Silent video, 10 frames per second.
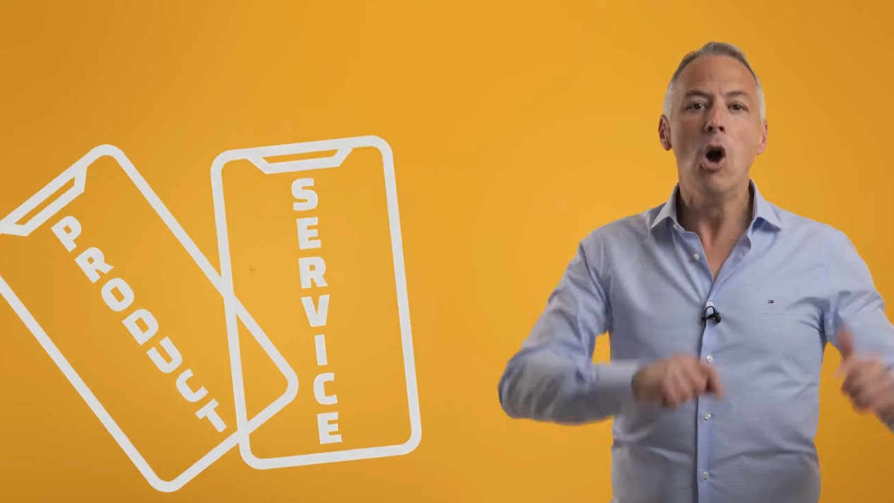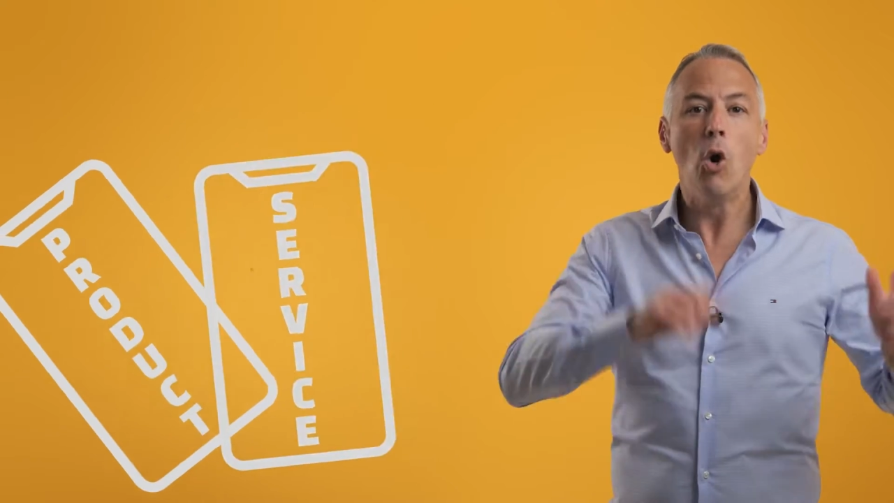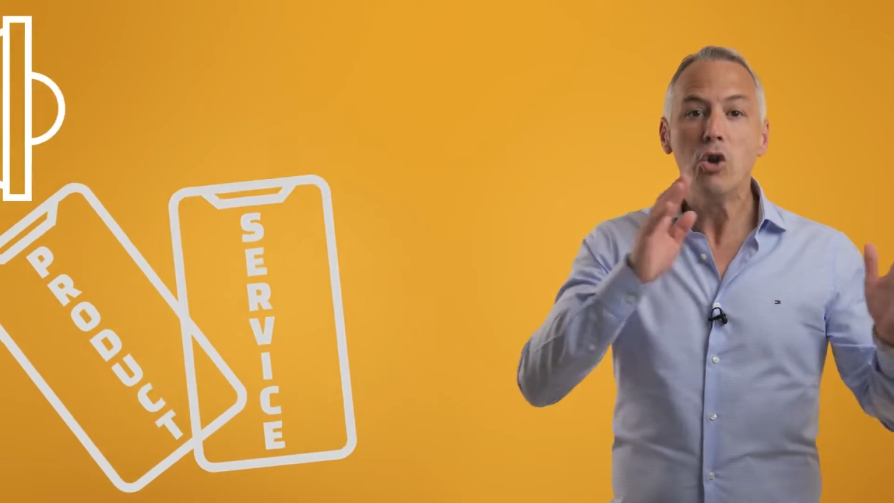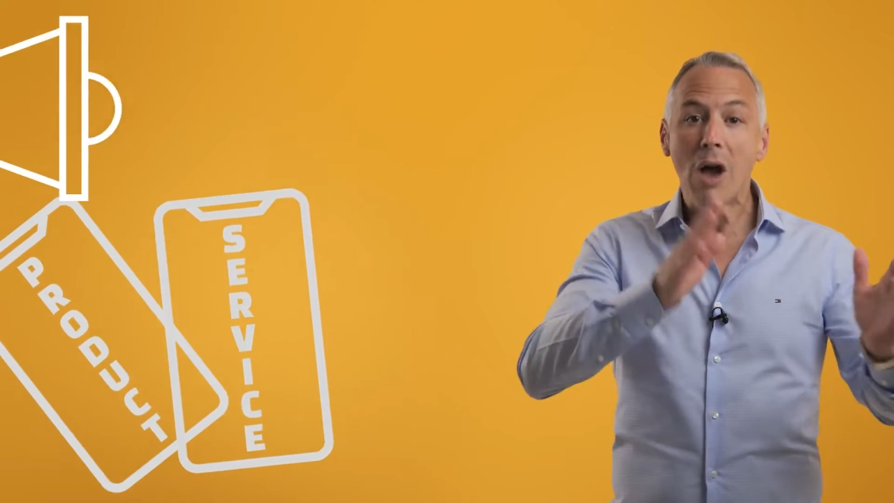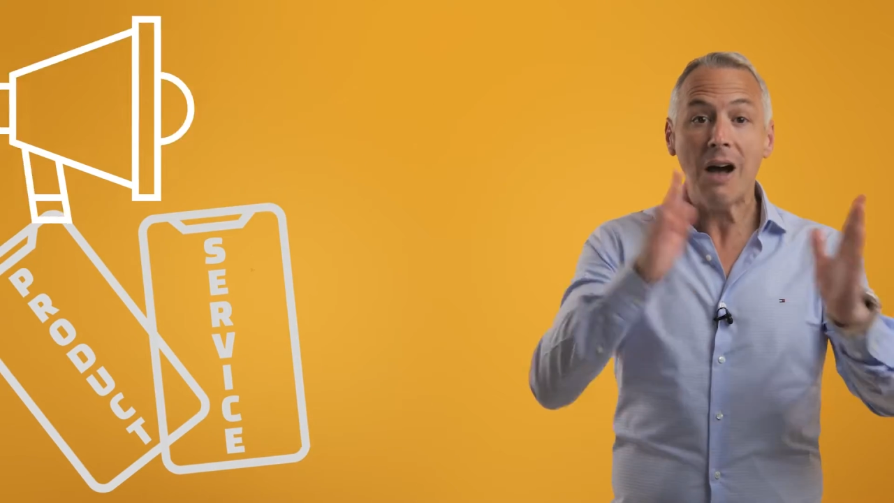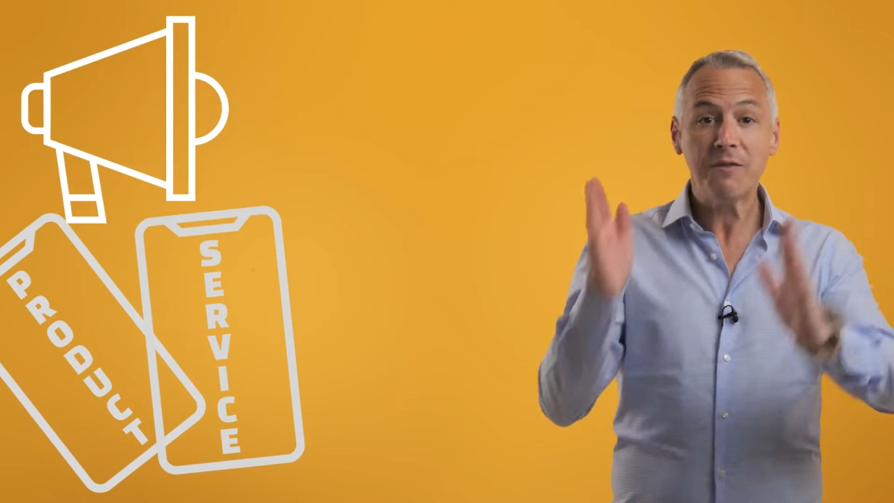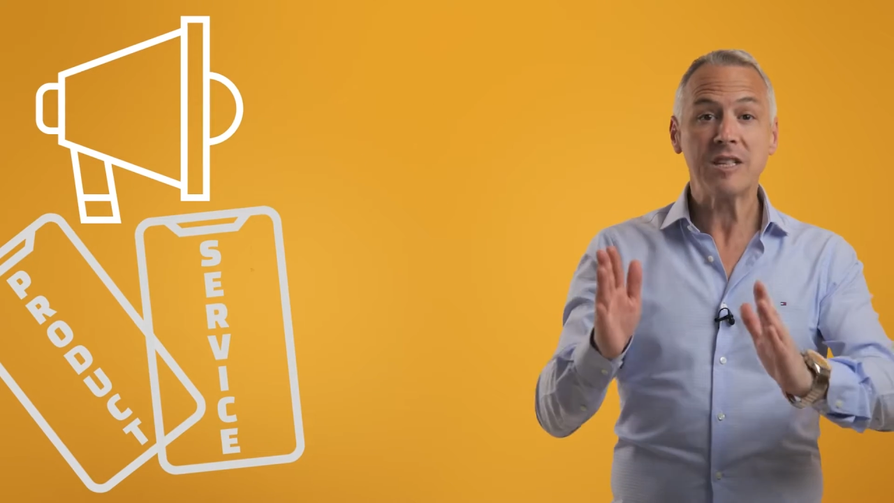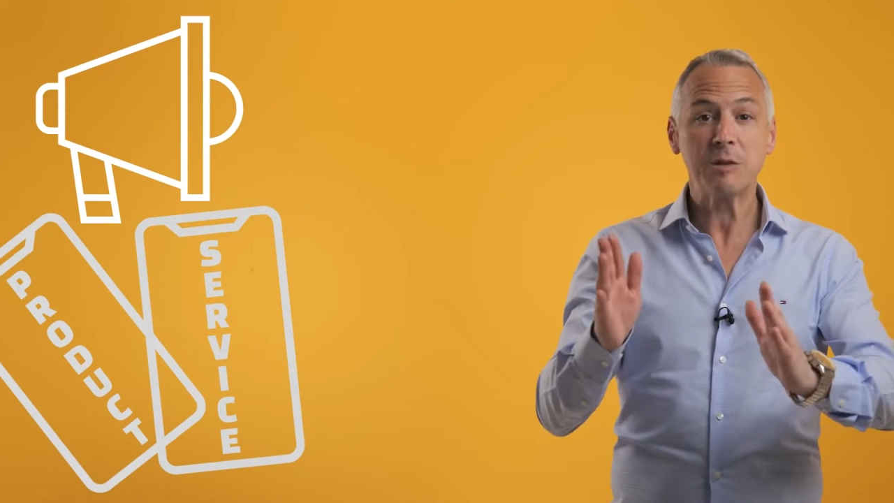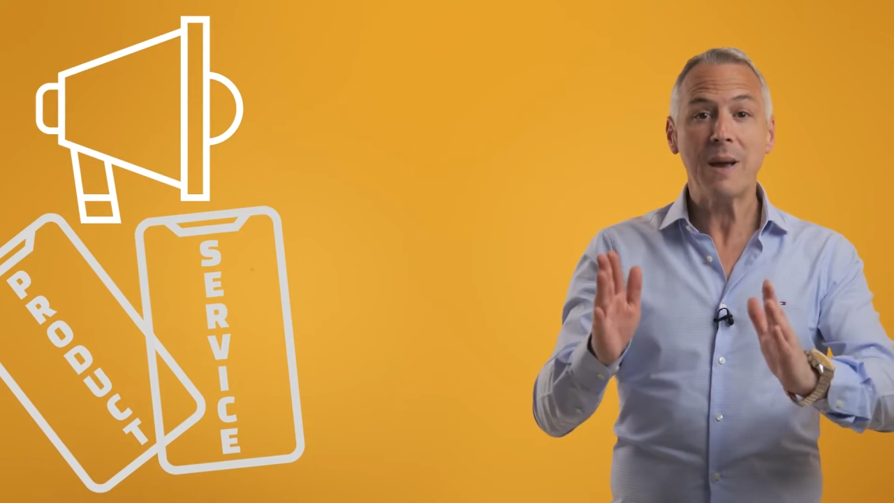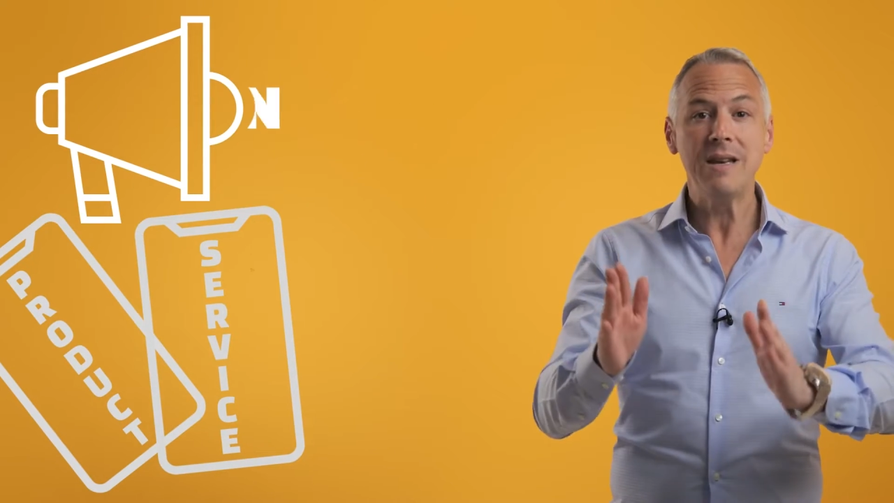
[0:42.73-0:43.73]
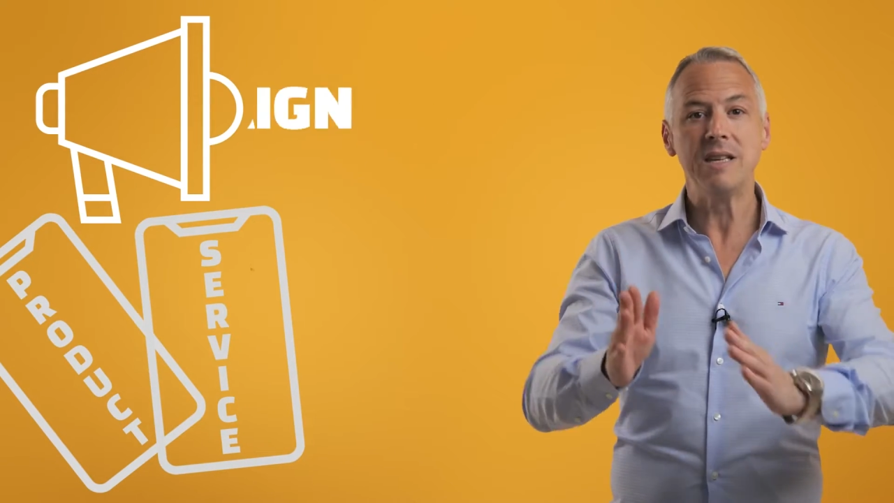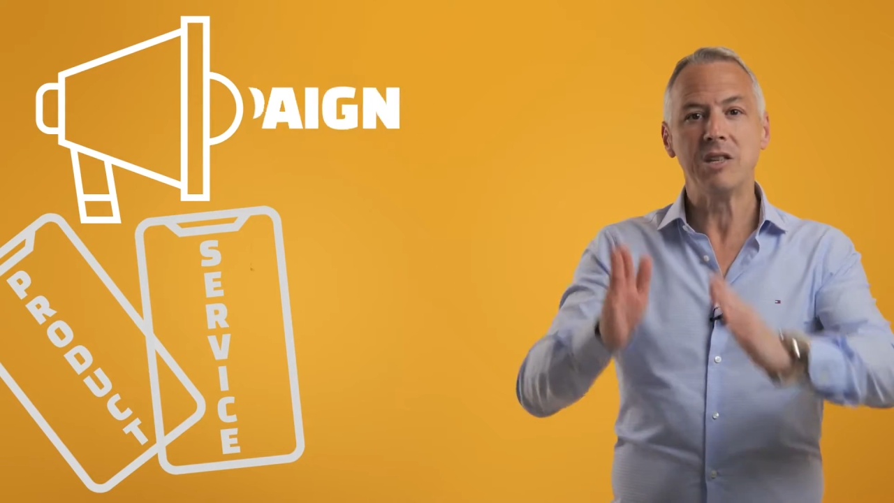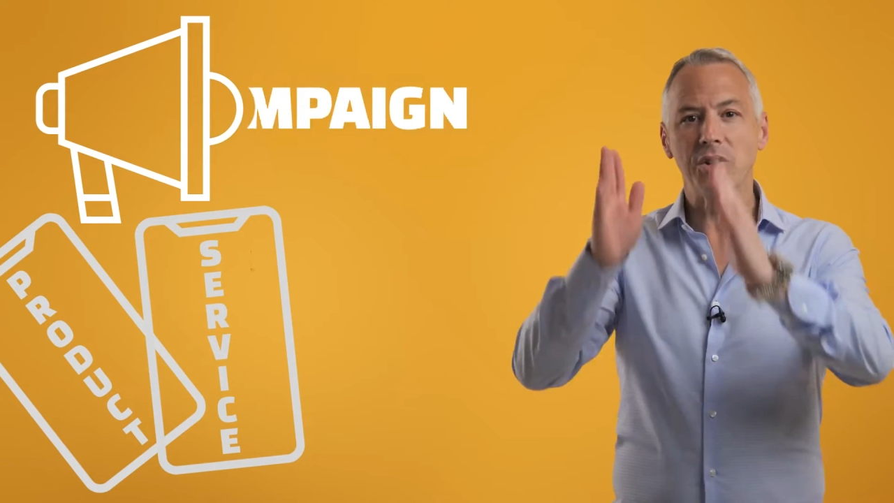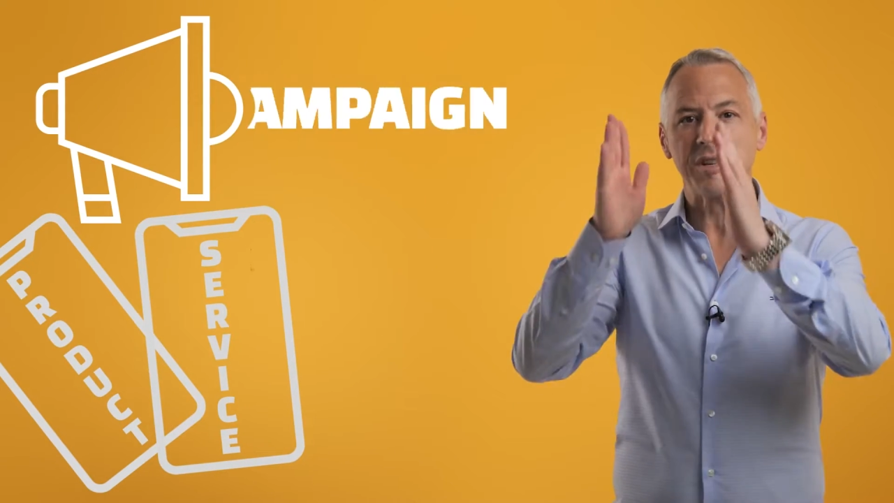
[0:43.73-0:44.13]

or you have to spend it on a